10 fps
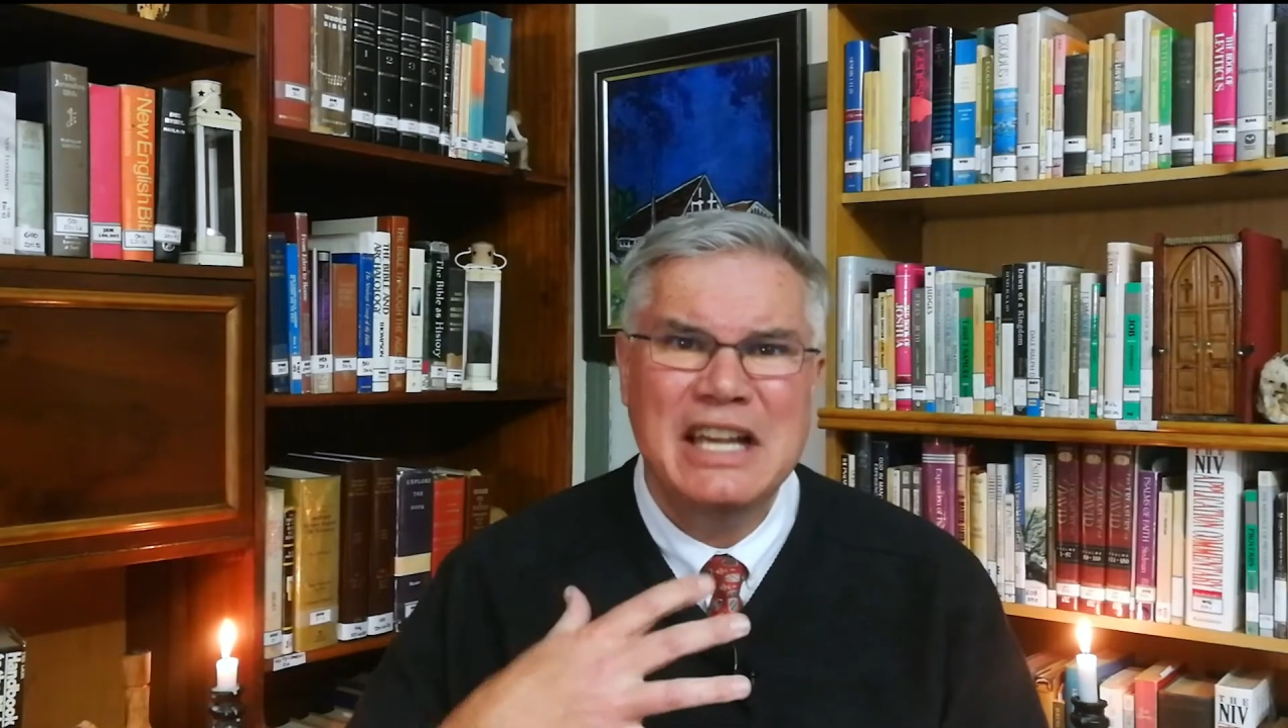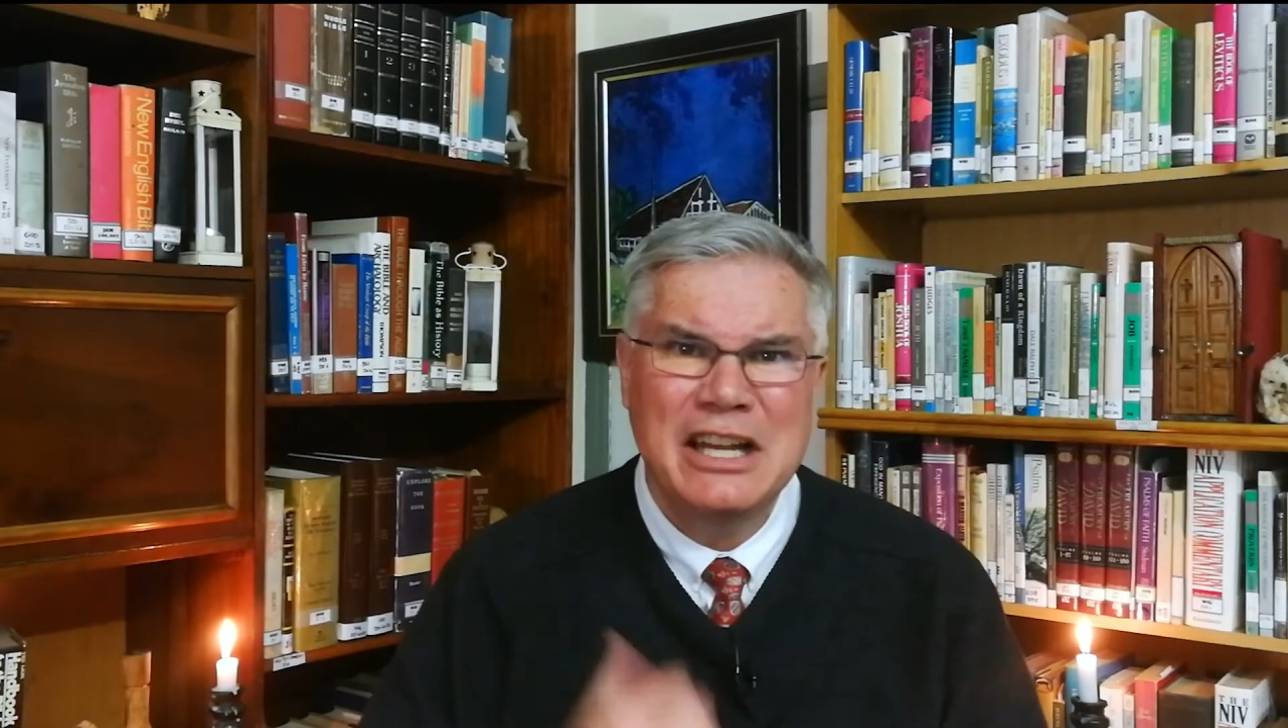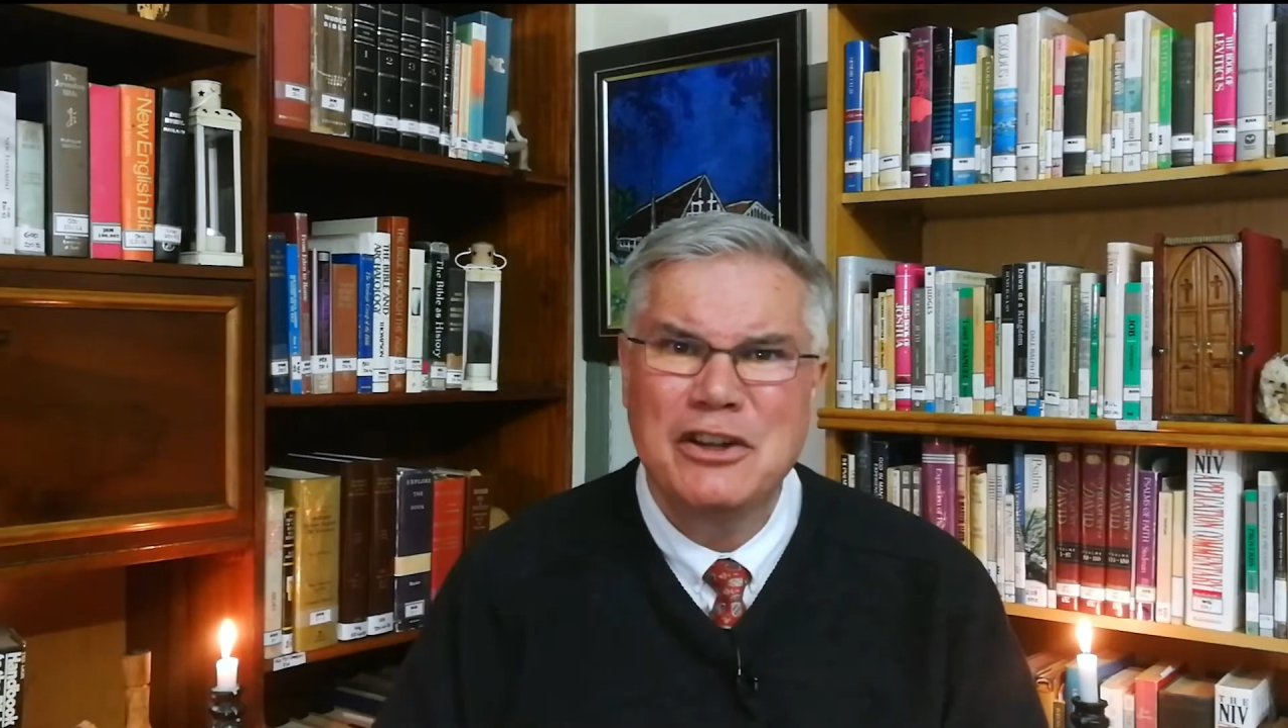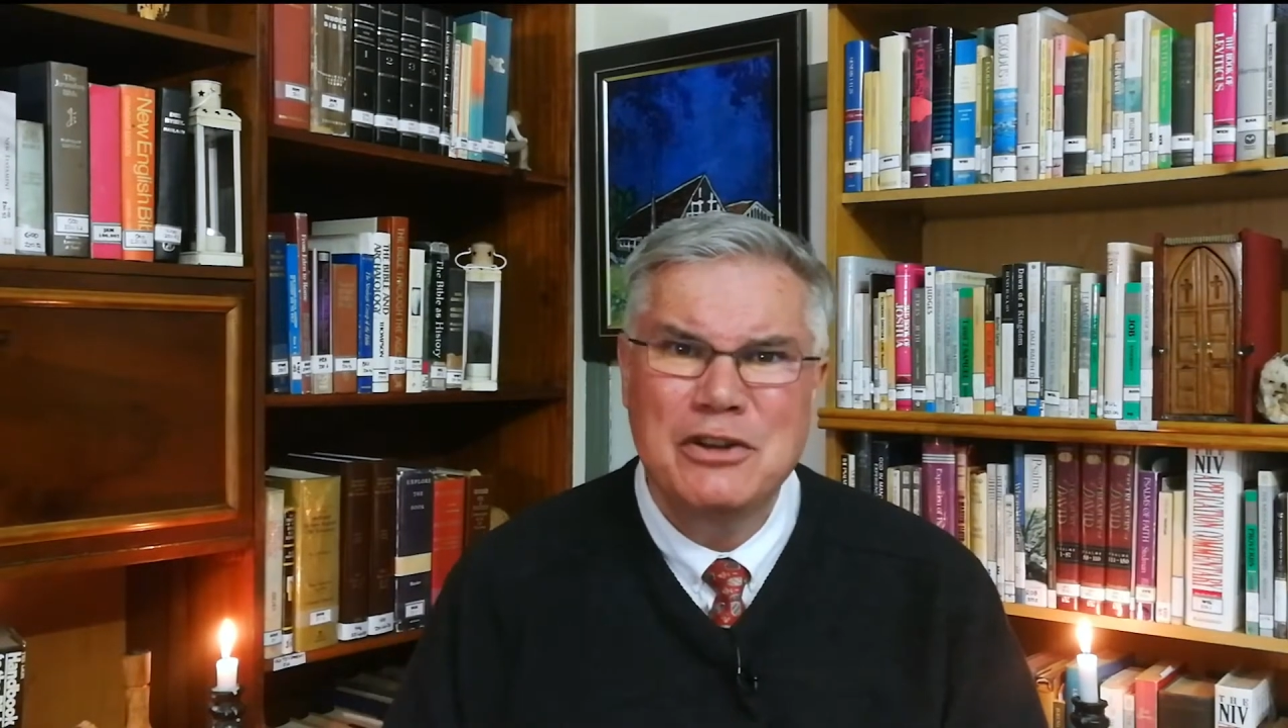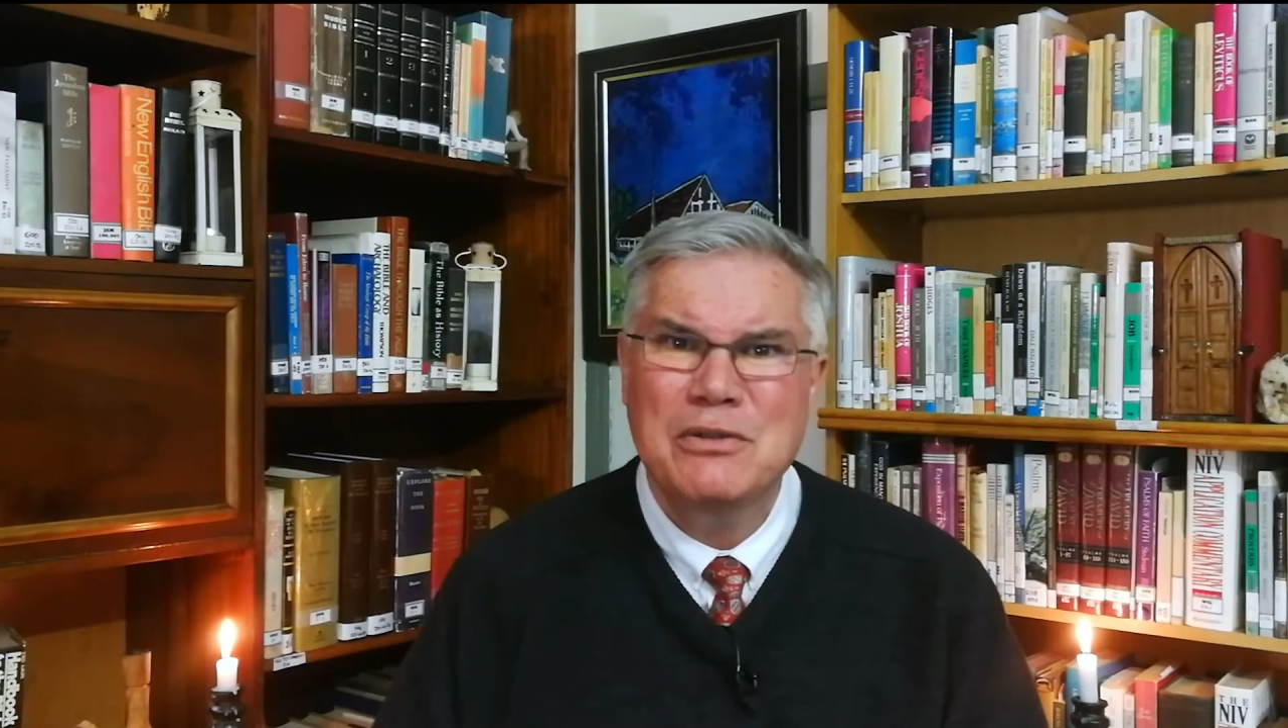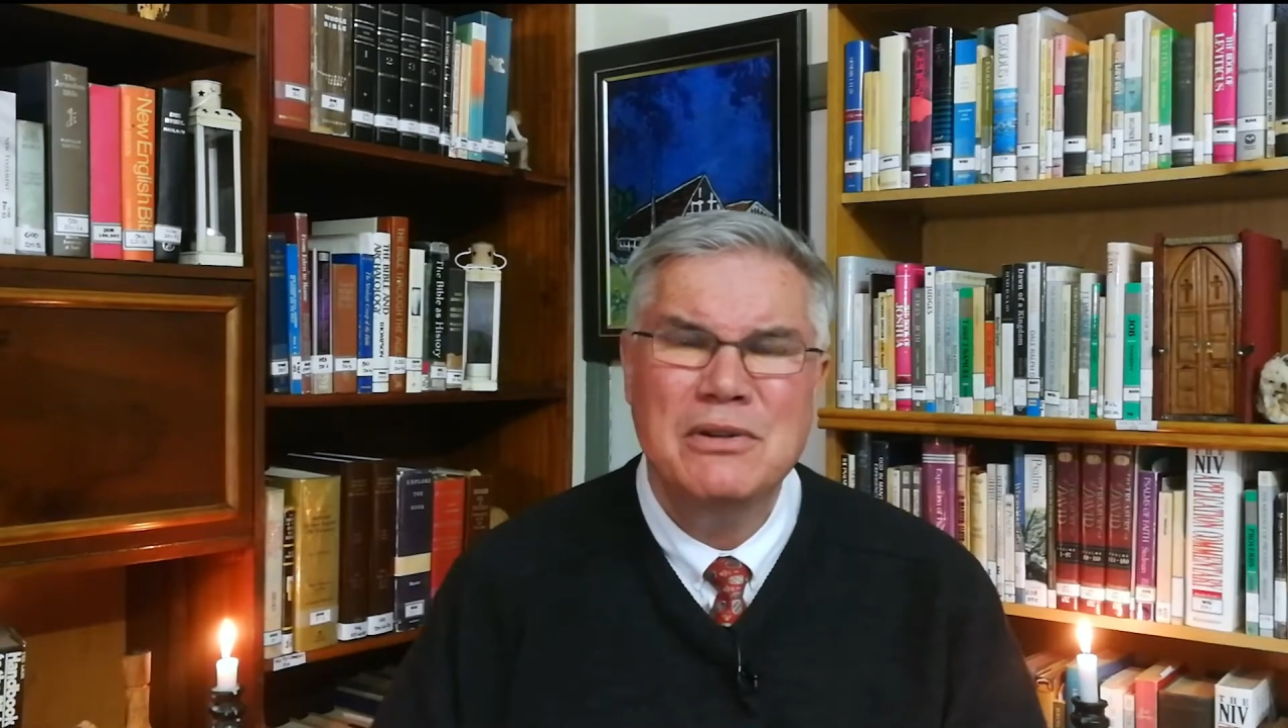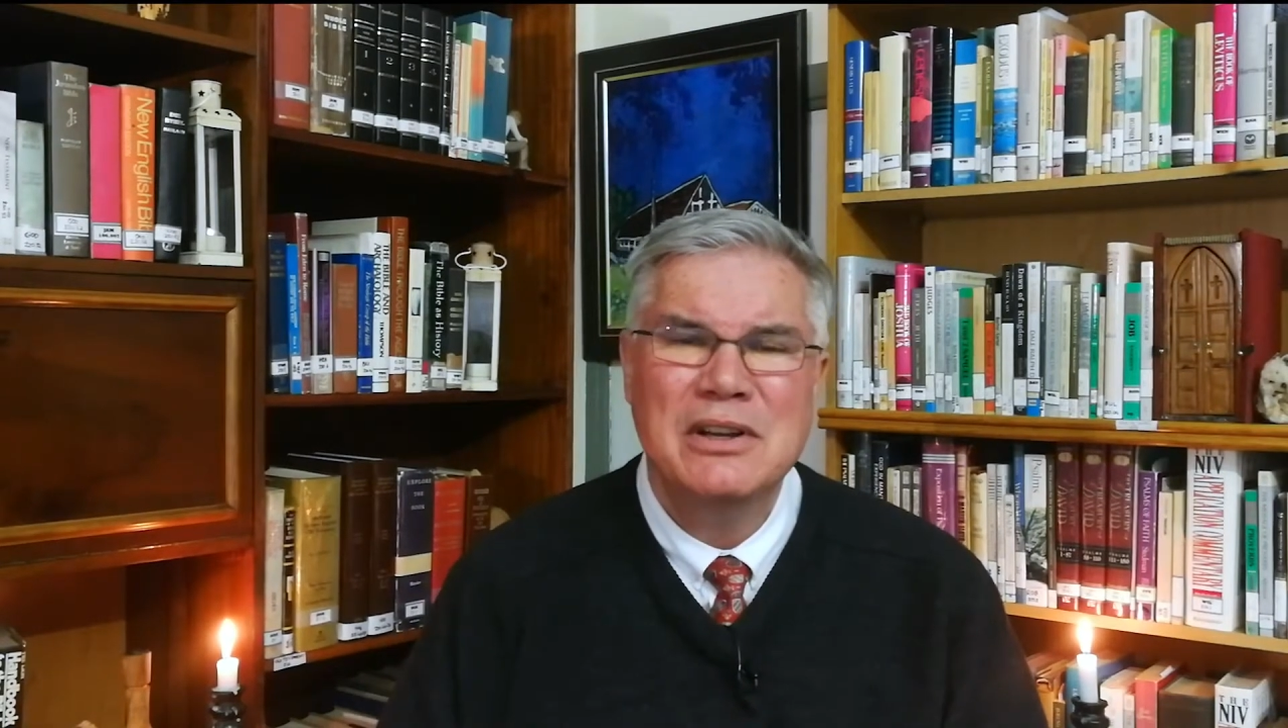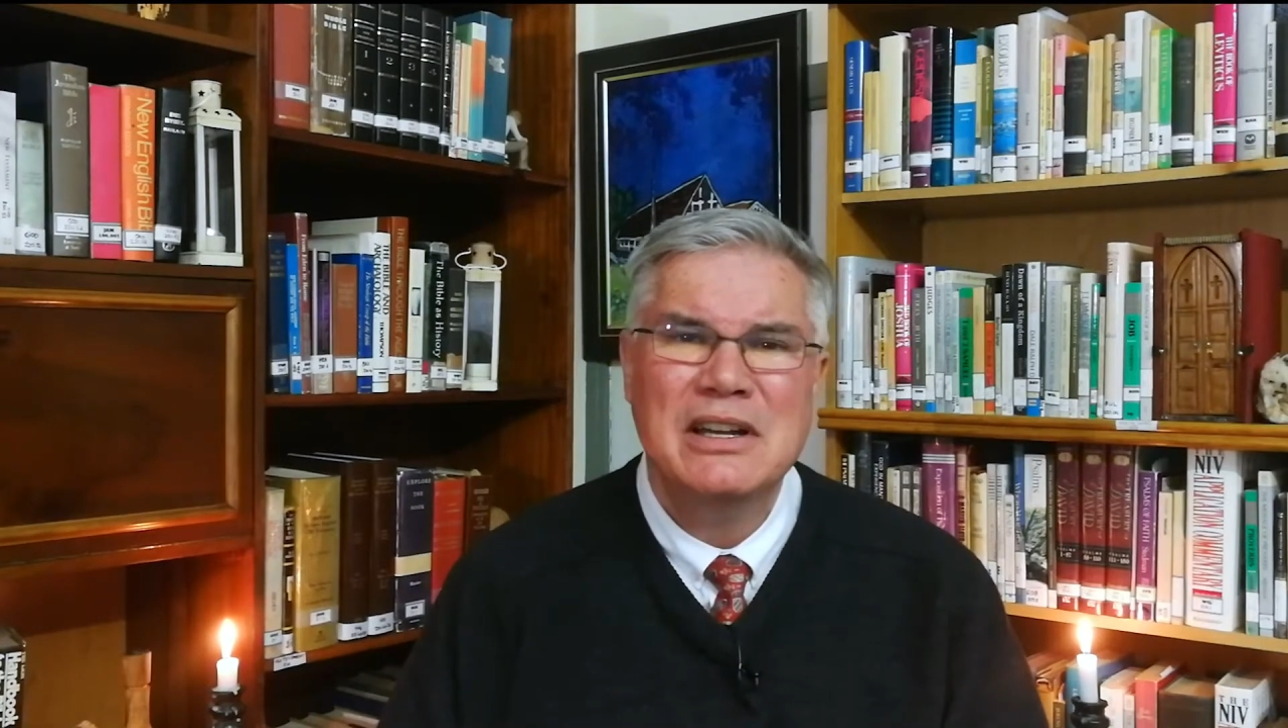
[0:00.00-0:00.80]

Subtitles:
in you?